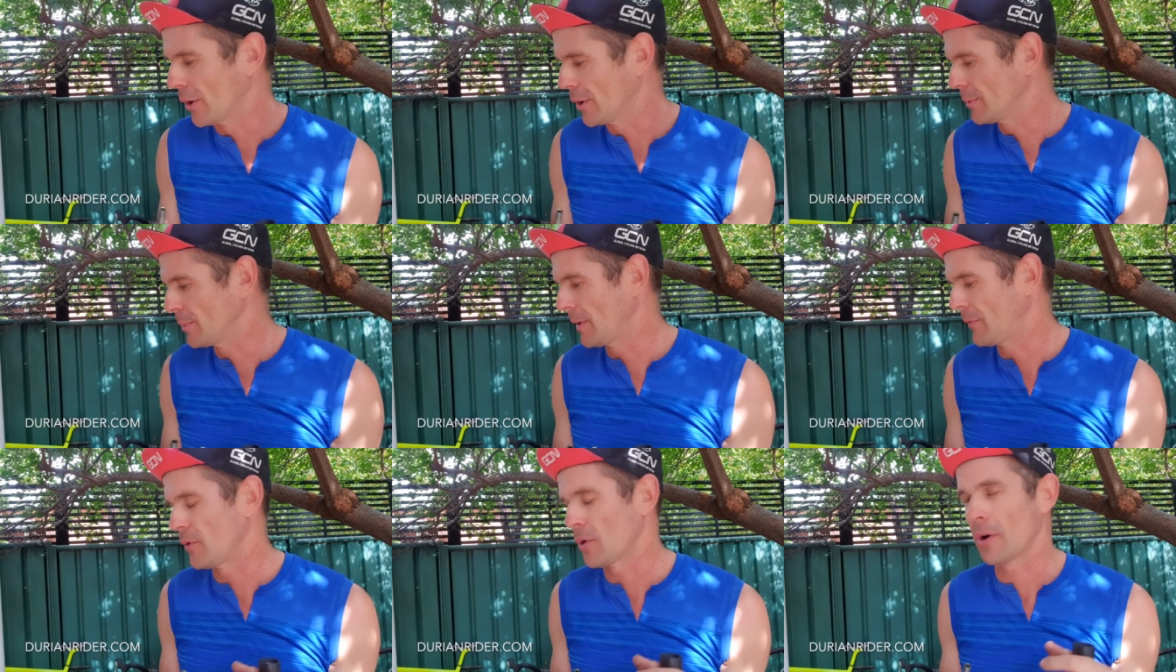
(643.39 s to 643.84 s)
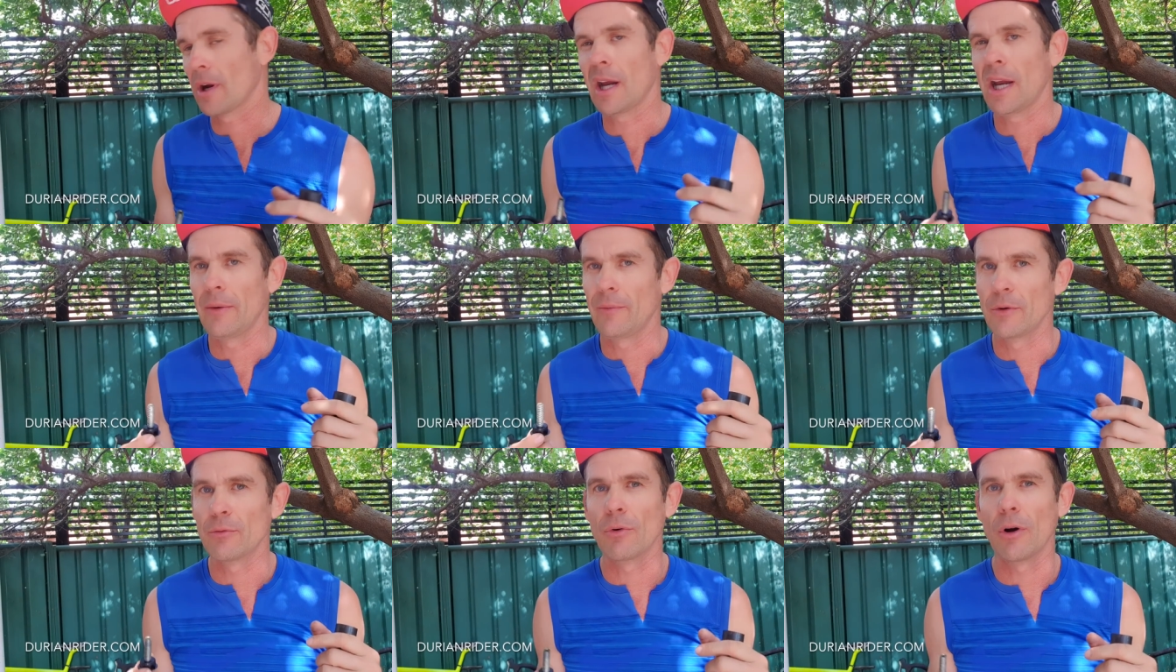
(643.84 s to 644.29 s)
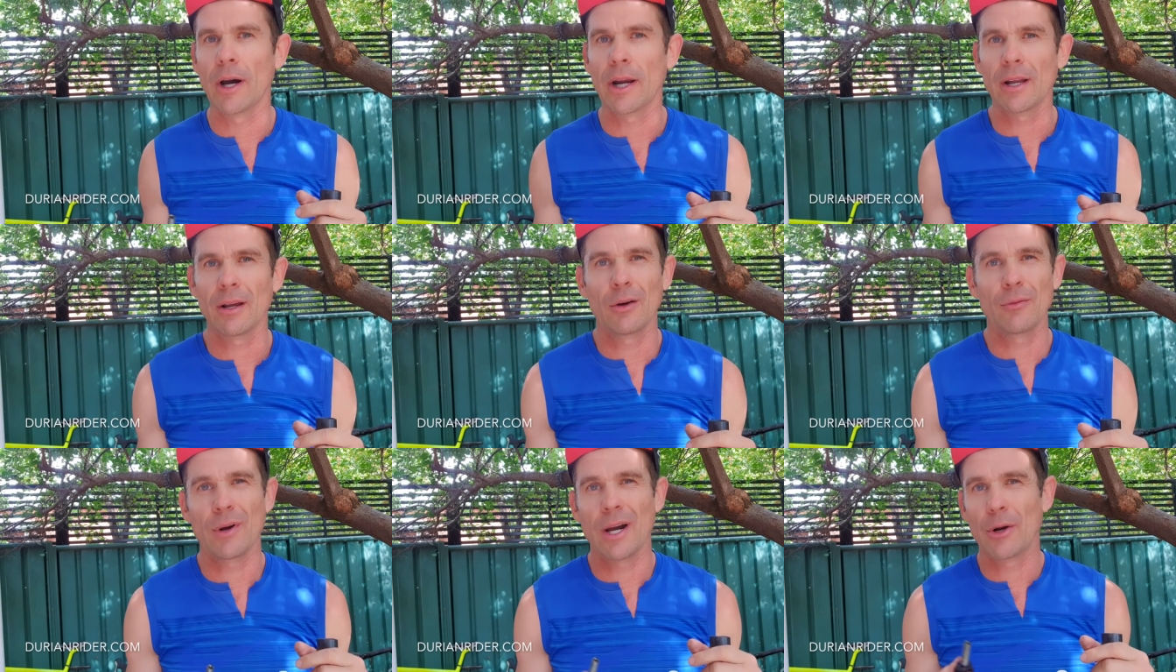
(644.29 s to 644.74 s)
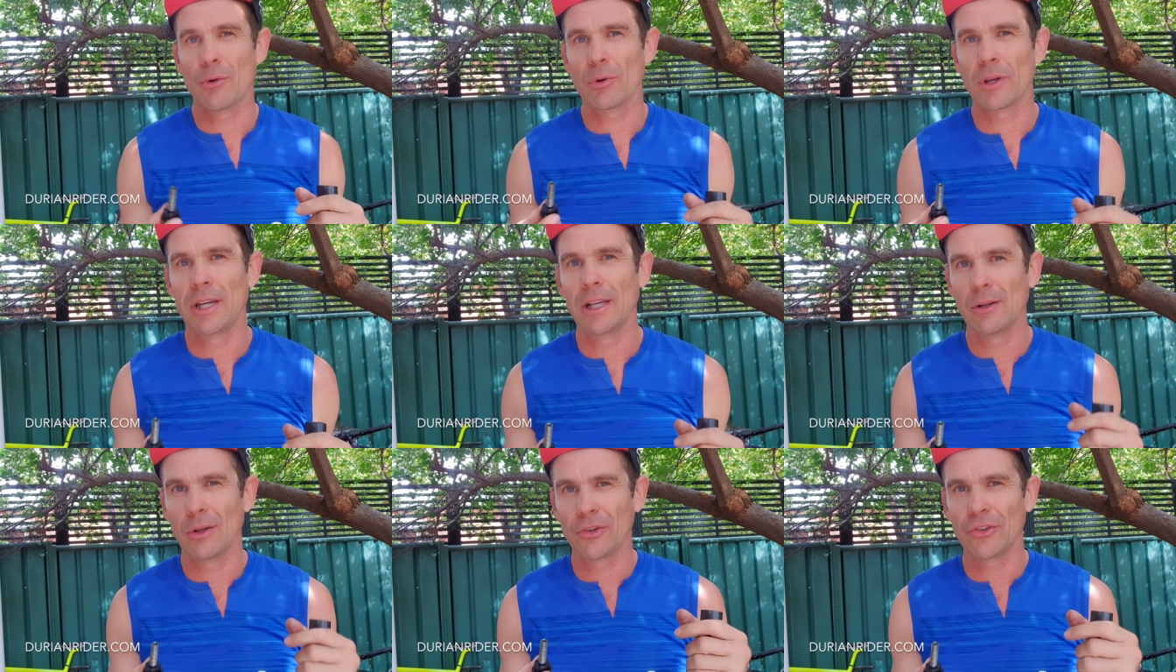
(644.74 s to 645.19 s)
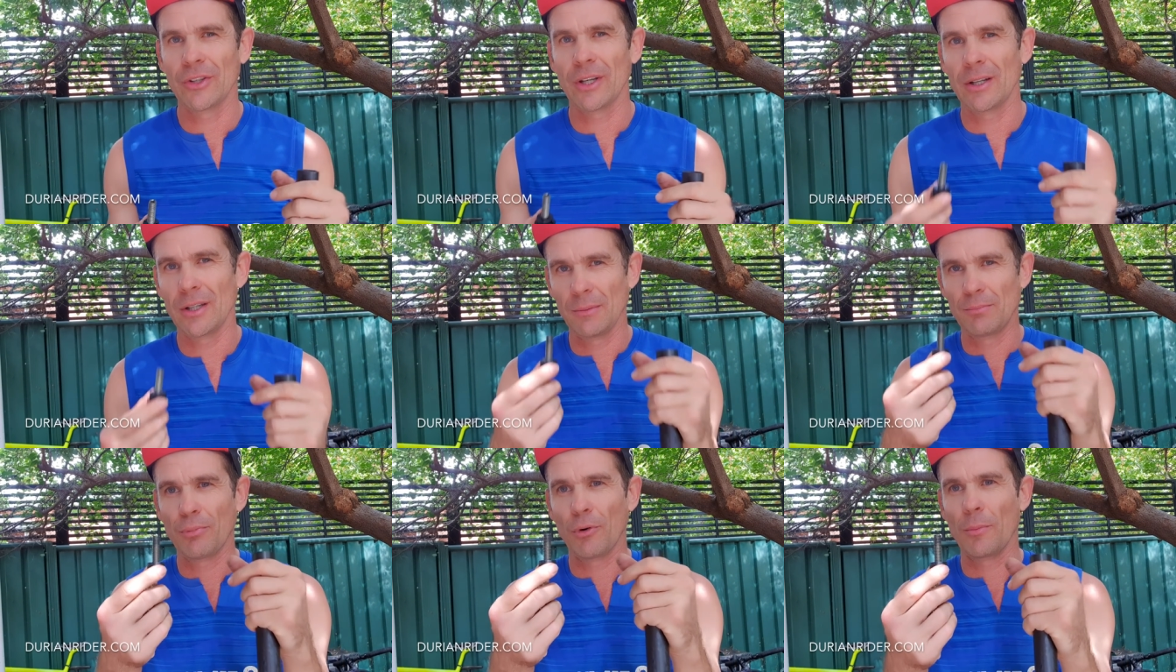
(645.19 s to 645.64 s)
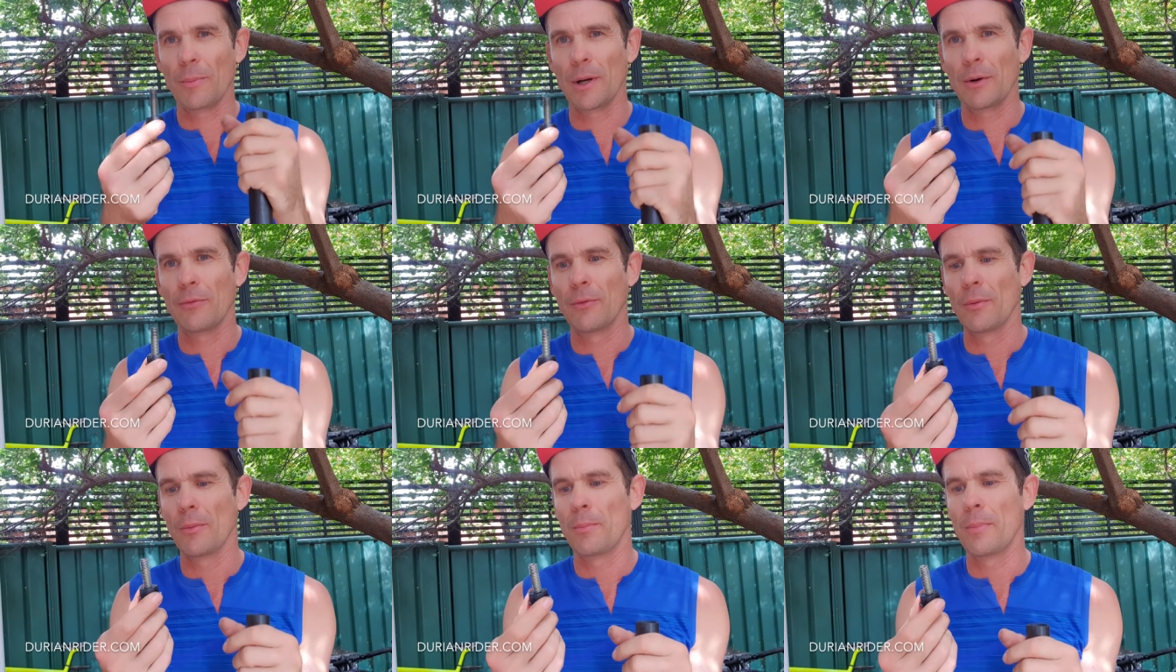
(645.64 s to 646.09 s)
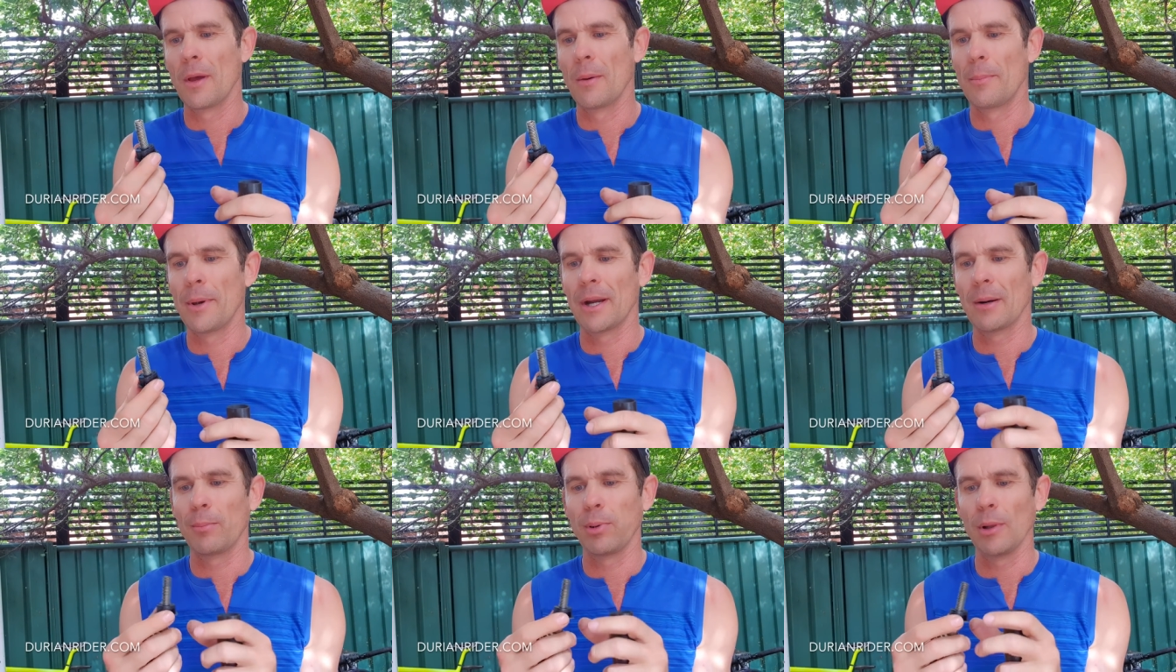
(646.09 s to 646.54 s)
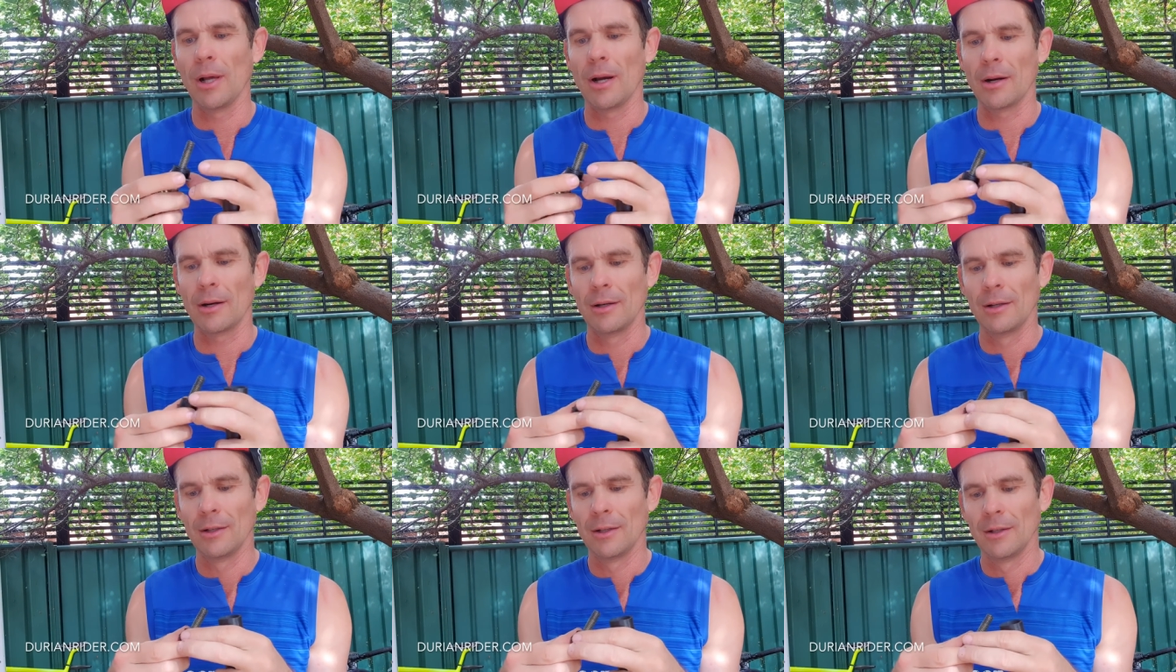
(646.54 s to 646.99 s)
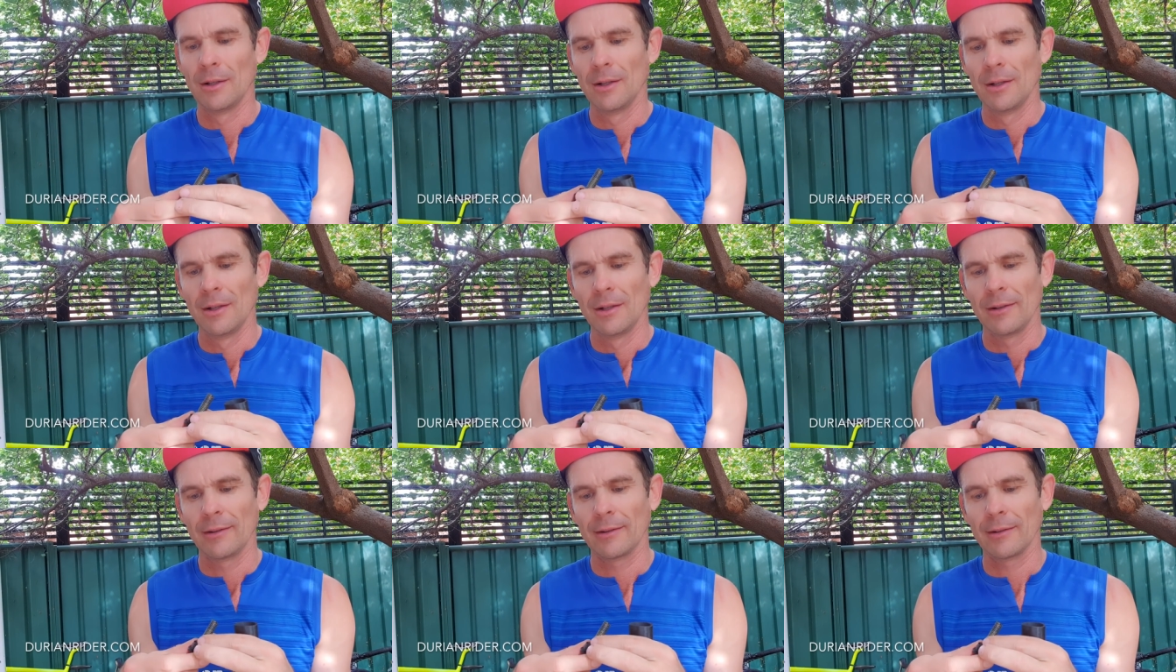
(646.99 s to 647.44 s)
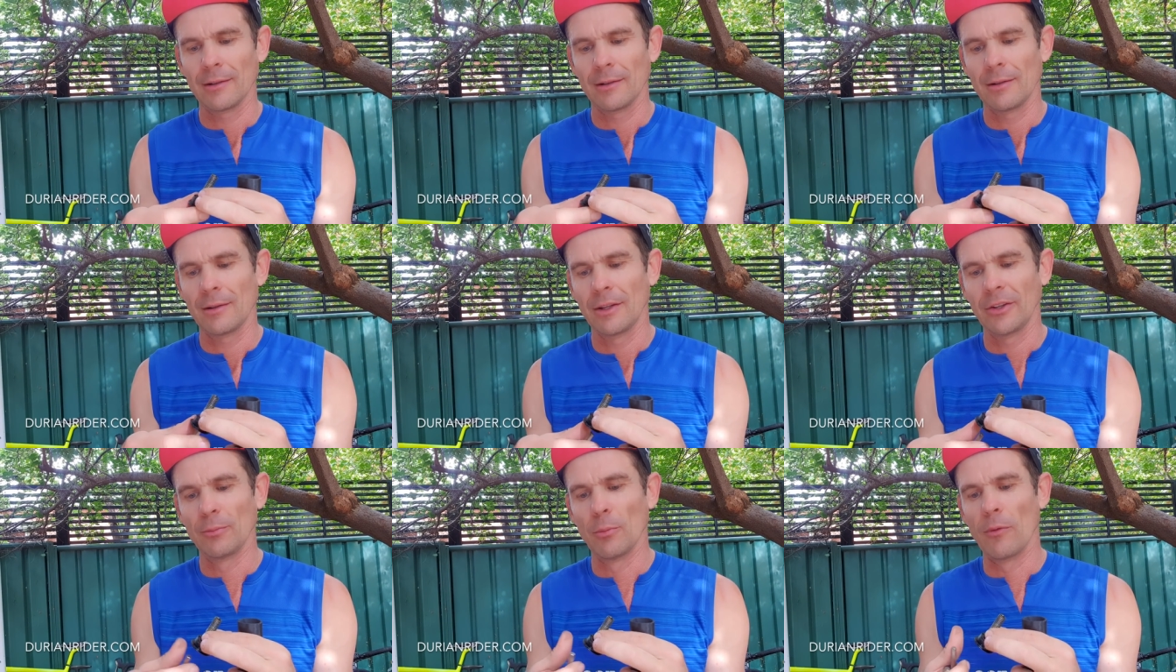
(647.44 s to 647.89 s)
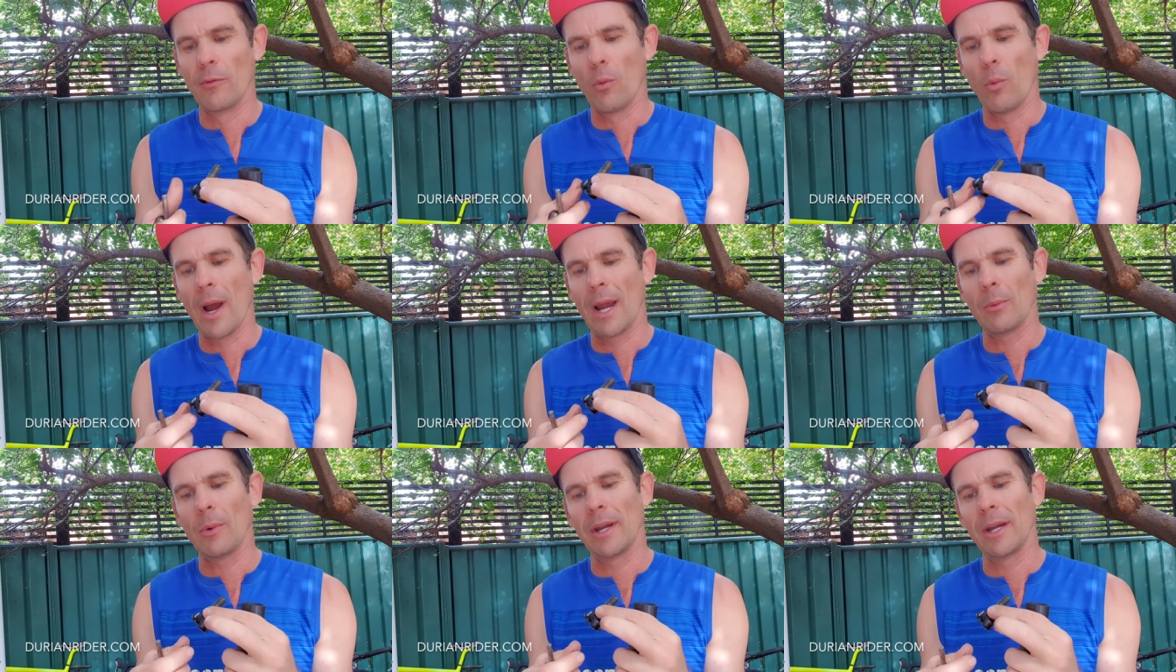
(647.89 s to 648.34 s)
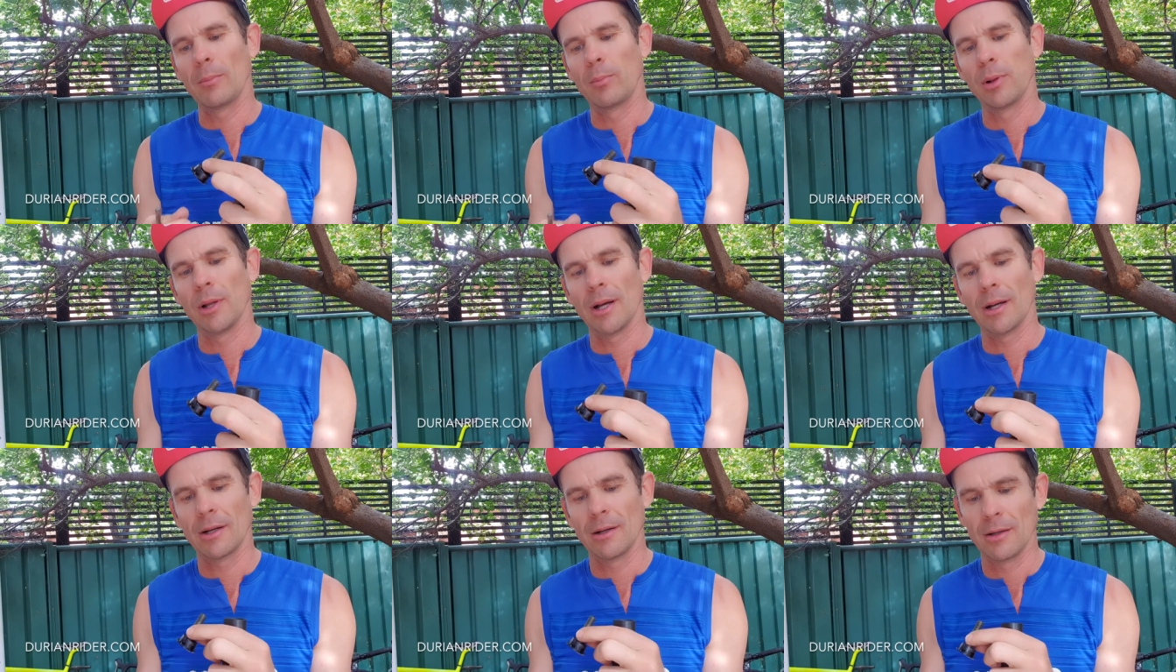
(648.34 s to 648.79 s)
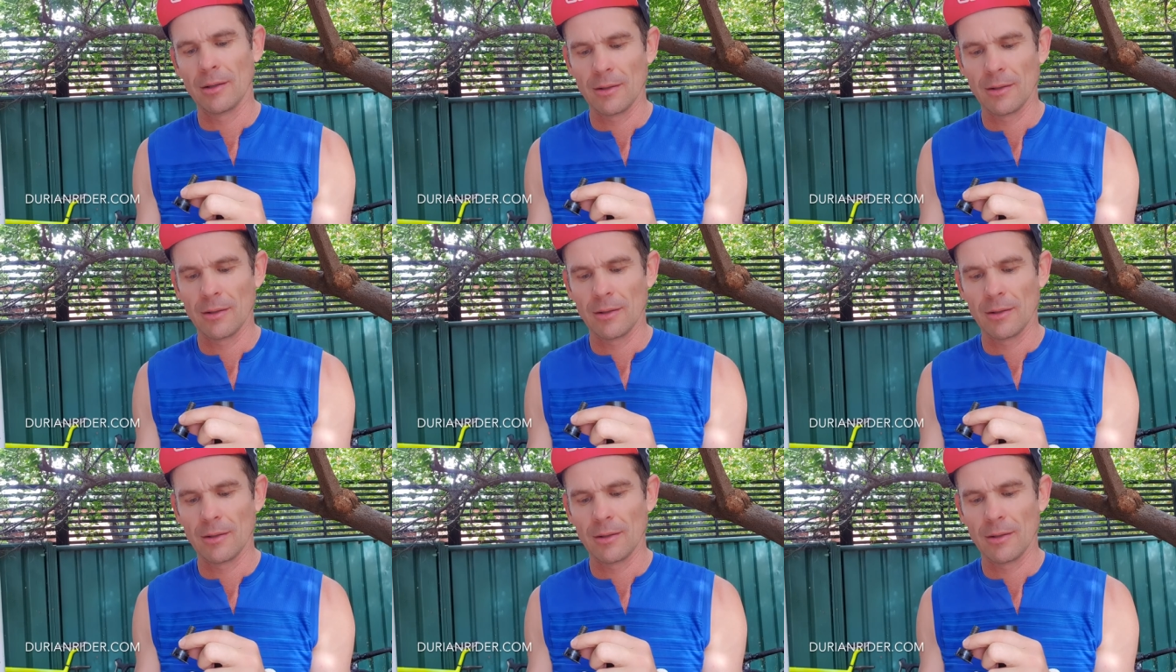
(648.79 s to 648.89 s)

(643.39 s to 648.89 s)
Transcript: If you're a heavy rider over 100 kilos or something, you're probably better off with a better plug. So there's more of a weight when you plug.